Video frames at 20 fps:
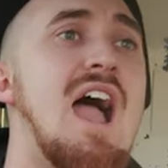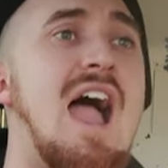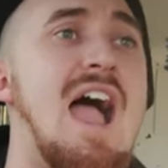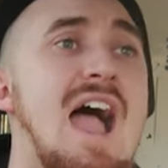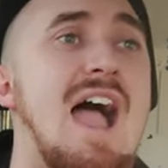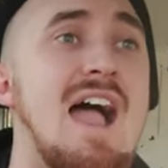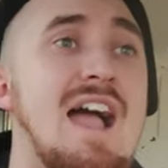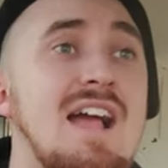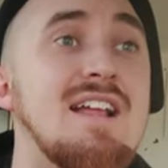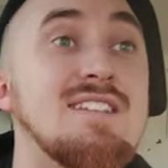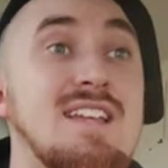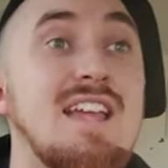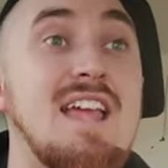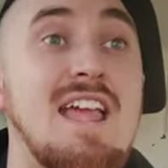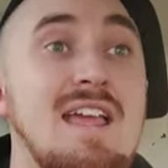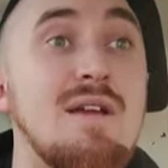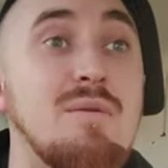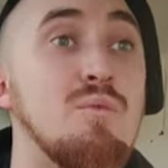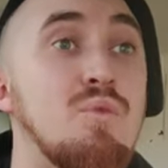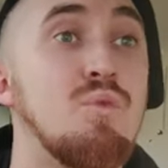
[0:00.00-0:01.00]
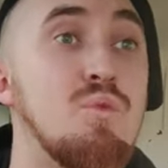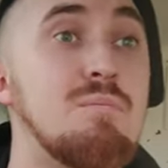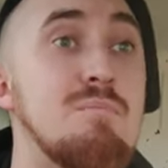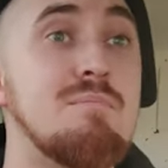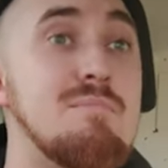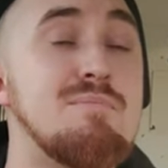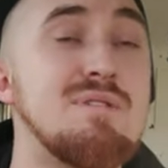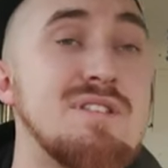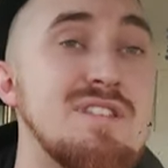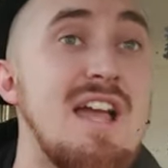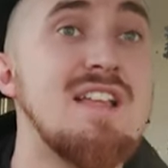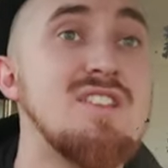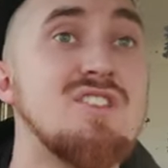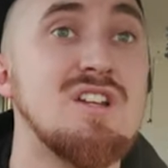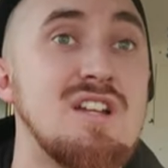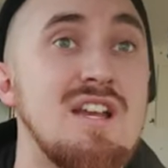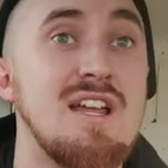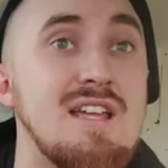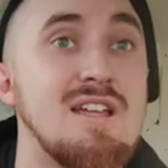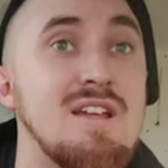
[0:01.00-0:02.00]
and it
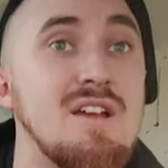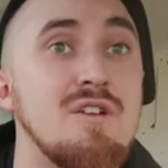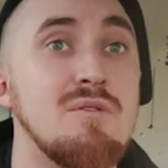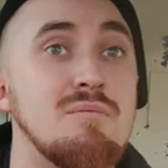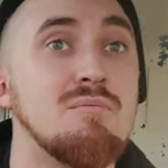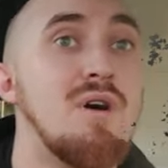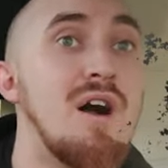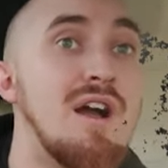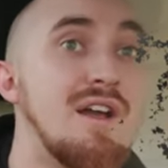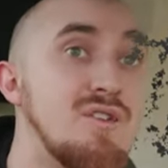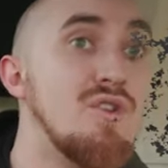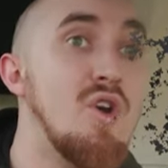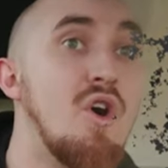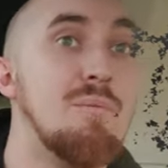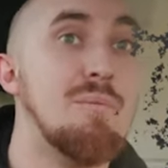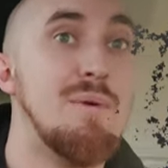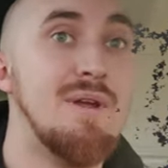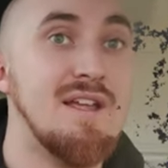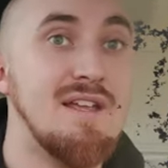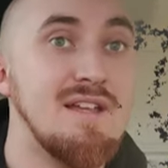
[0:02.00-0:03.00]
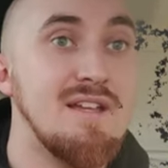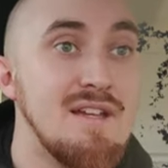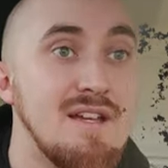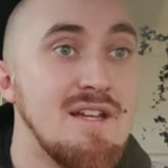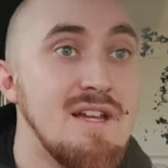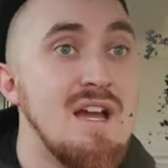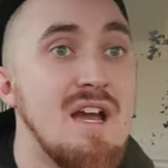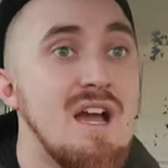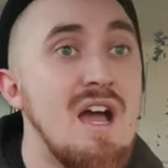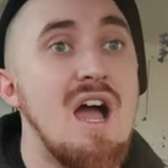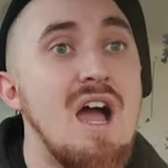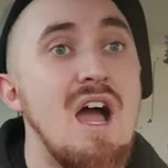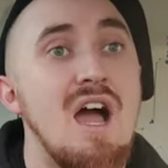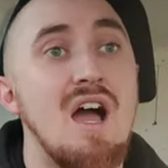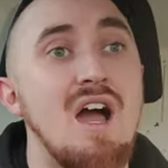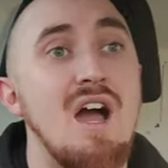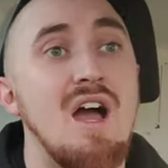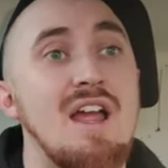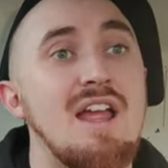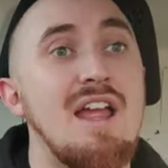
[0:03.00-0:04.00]
potentially might not be.
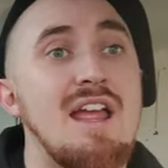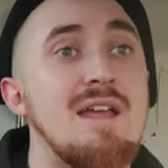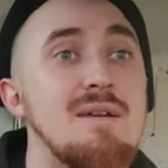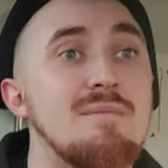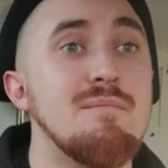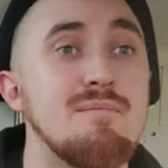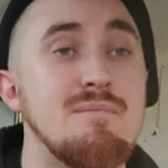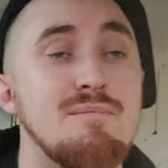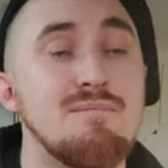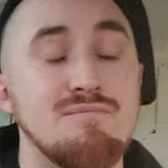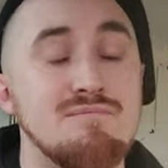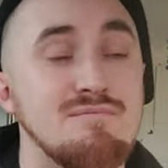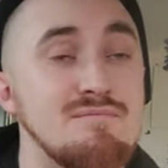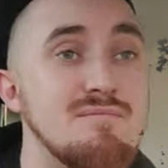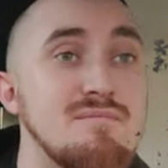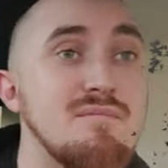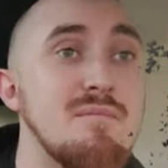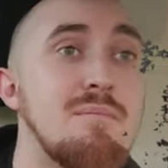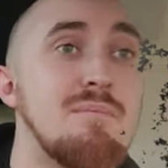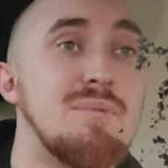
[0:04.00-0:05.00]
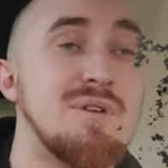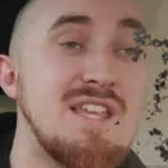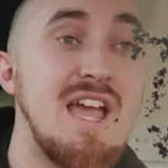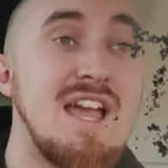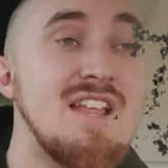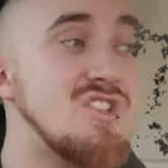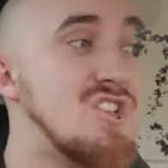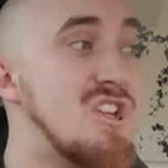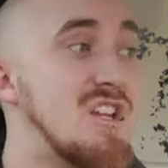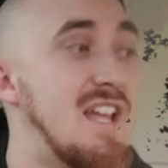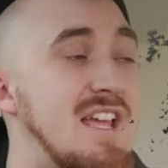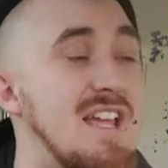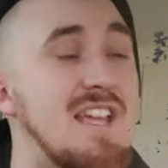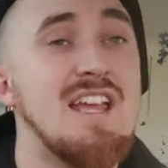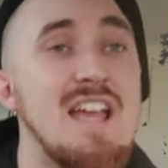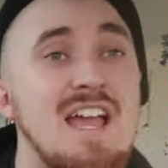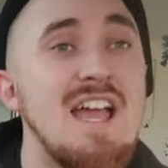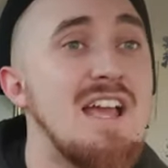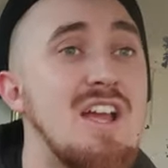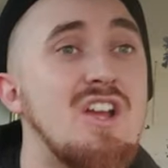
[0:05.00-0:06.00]
Uh, it
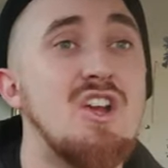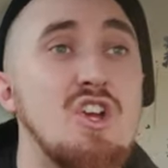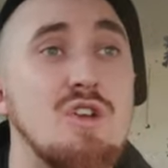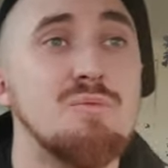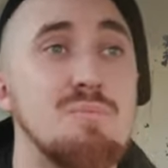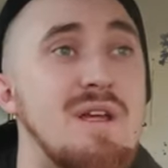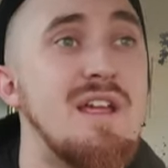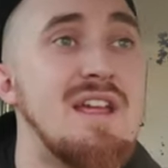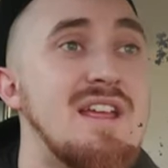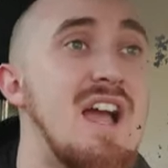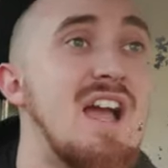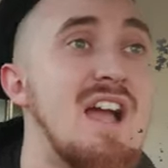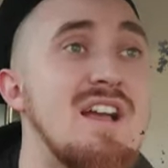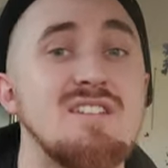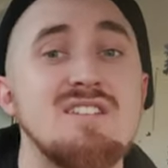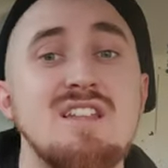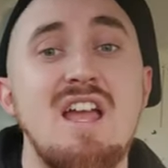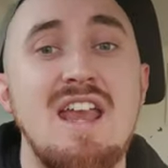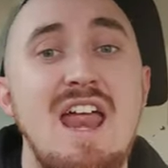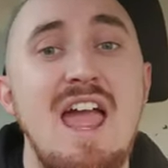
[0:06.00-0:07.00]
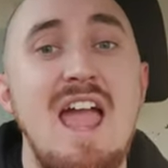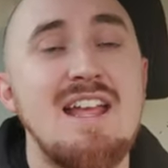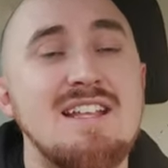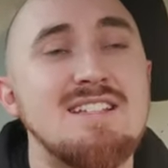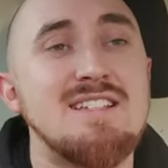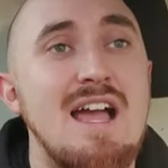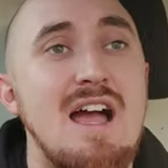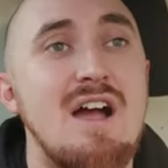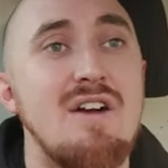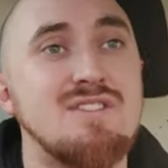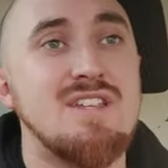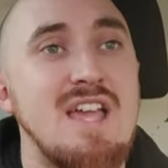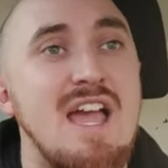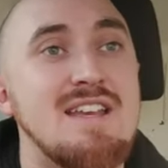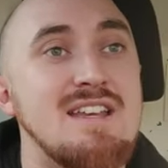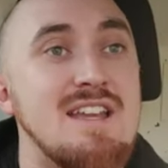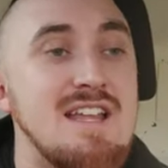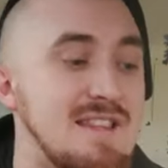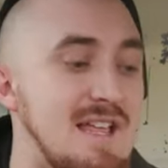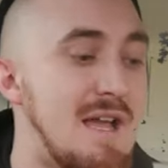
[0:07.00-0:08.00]
potentially could be a, an 8 out of
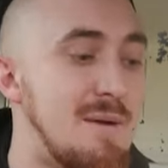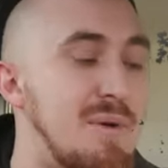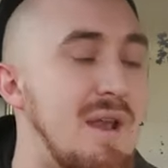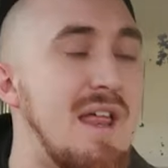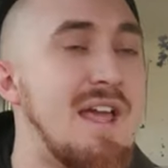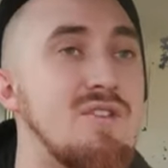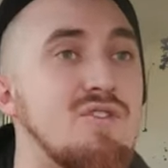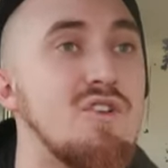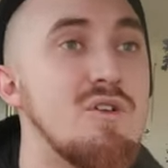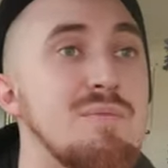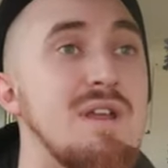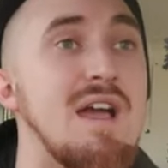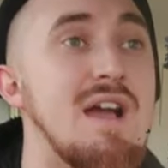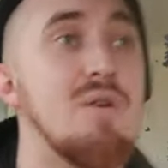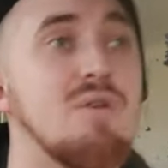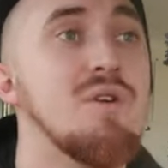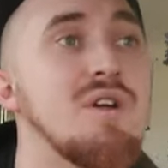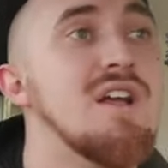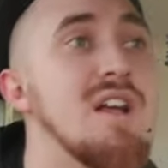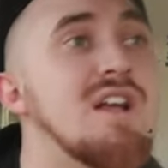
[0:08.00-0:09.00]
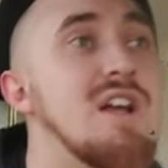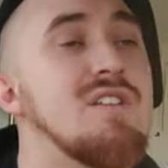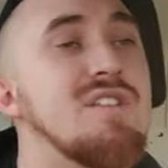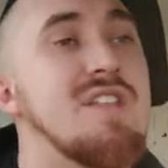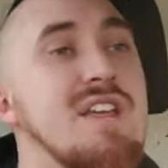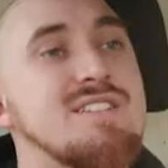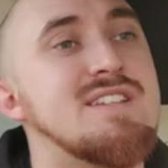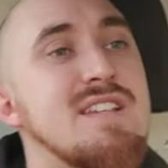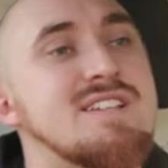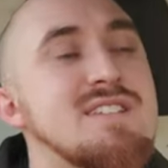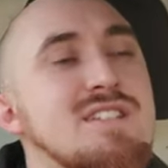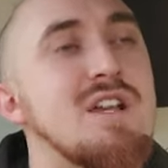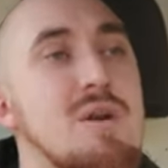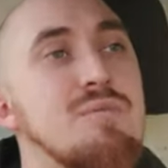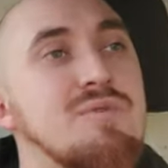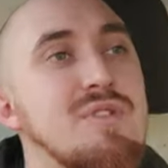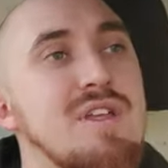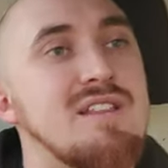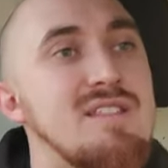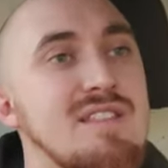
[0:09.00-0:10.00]
10 in that playgroup. Now, this is
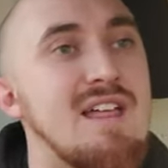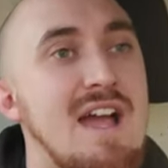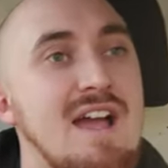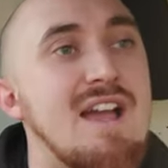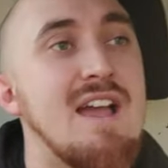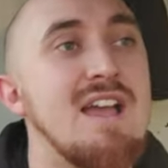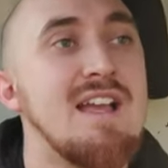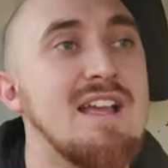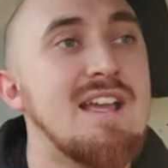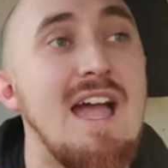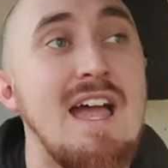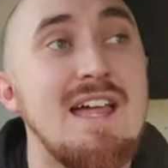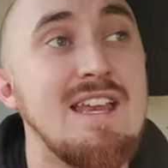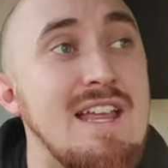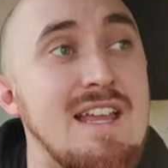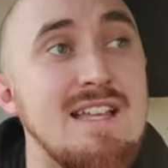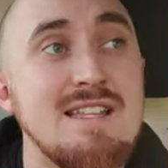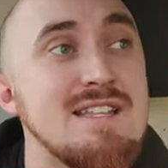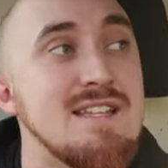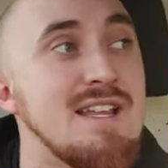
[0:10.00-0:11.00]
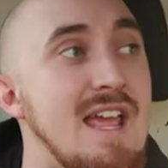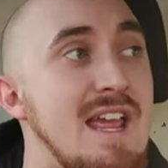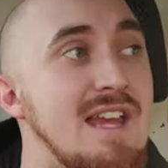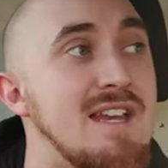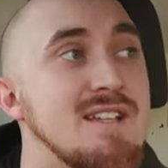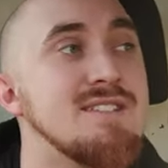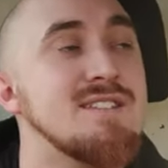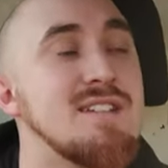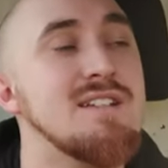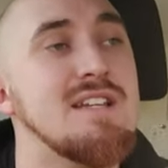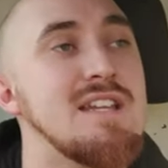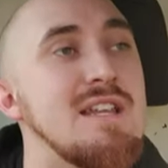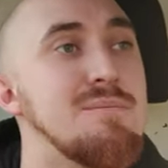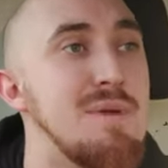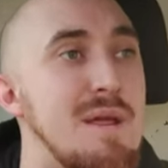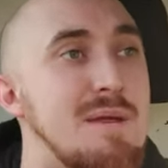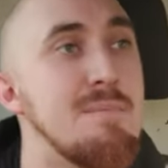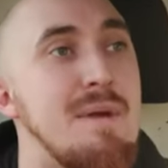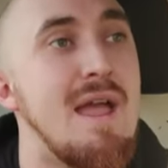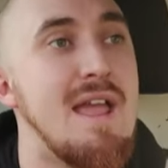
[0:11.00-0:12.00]
something that can in, innocently
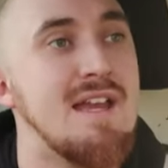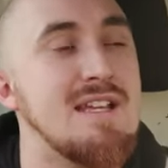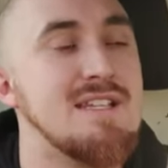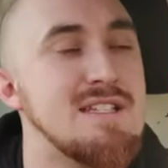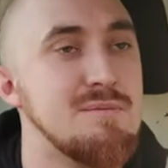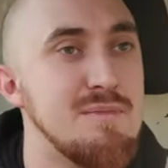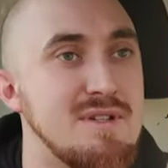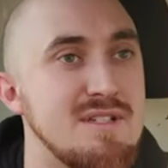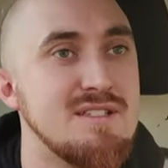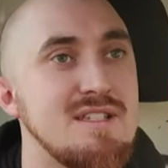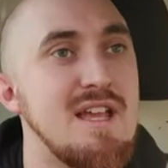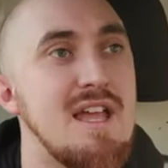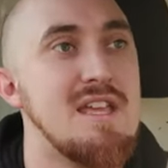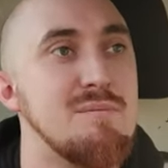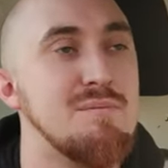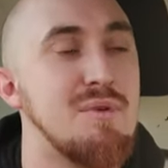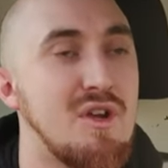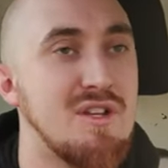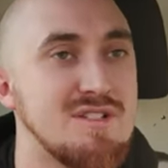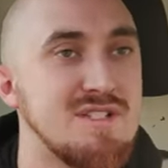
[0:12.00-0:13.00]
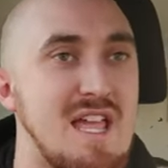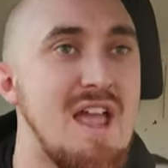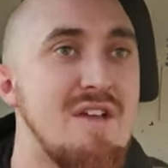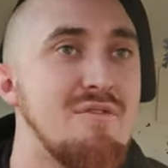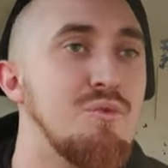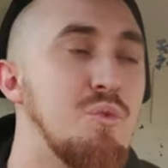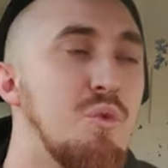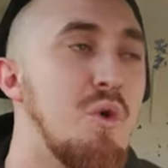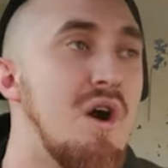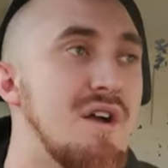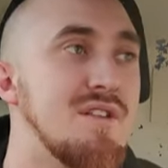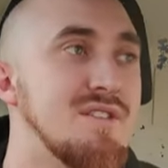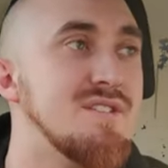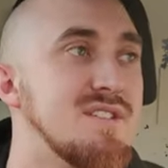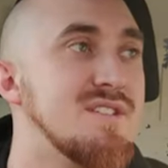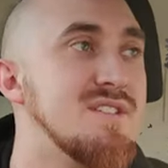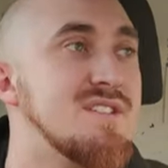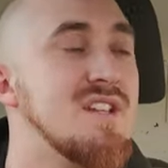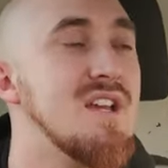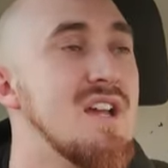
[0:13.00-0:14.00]
be made as a mistake because
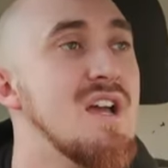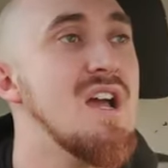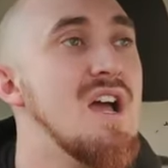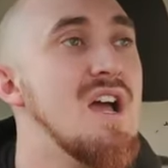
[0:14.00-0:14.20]
everyone's